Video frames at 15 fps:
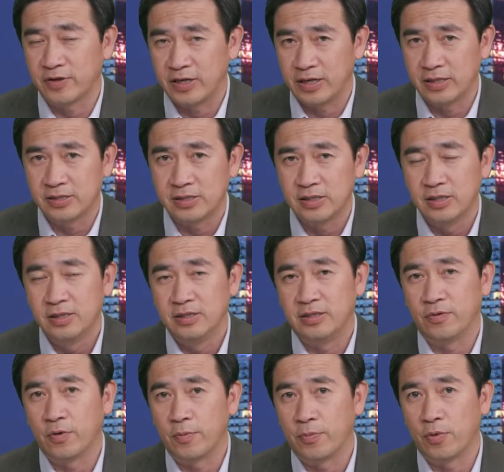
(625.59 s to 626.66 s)
kids,
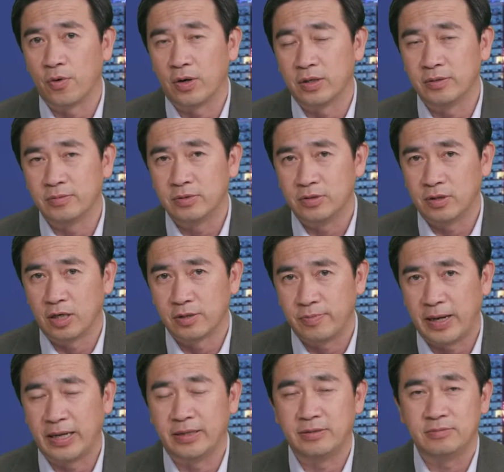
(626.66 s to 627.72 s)
they were born not
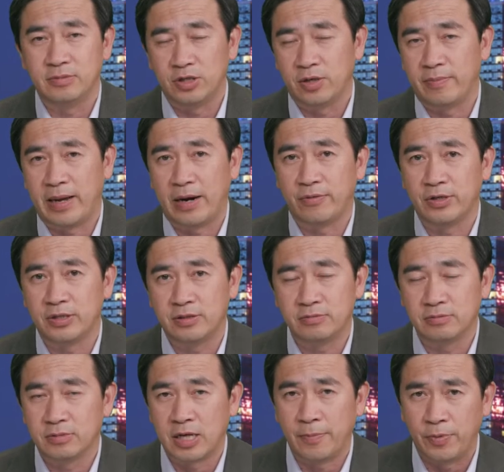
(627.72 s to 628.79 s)
by a married
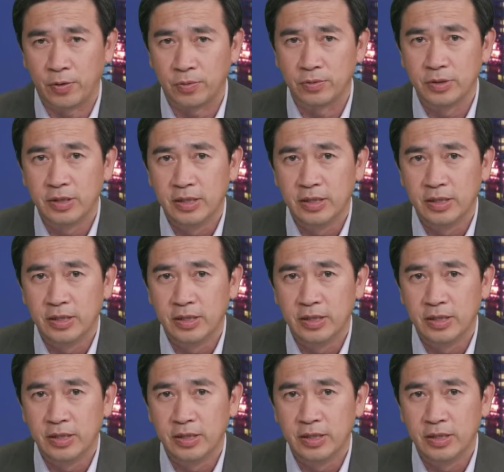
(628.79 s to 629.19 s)
couple.